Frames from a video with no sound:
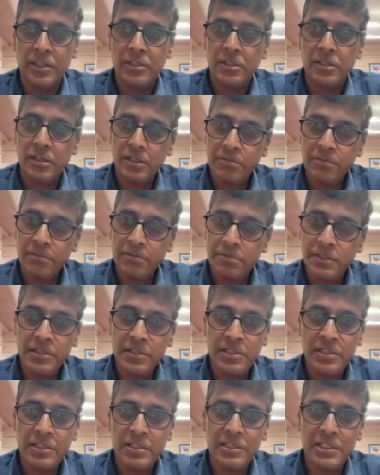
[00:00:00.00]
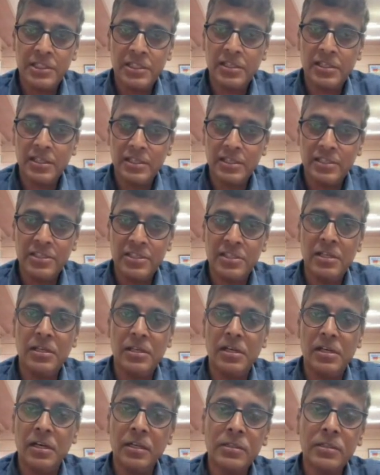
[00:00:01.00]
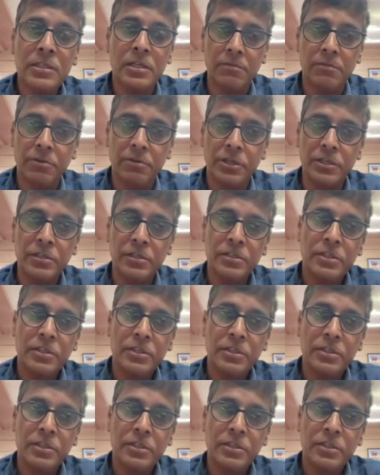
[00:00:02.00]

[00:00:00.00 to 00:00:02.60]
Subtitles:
30% are still uncovered.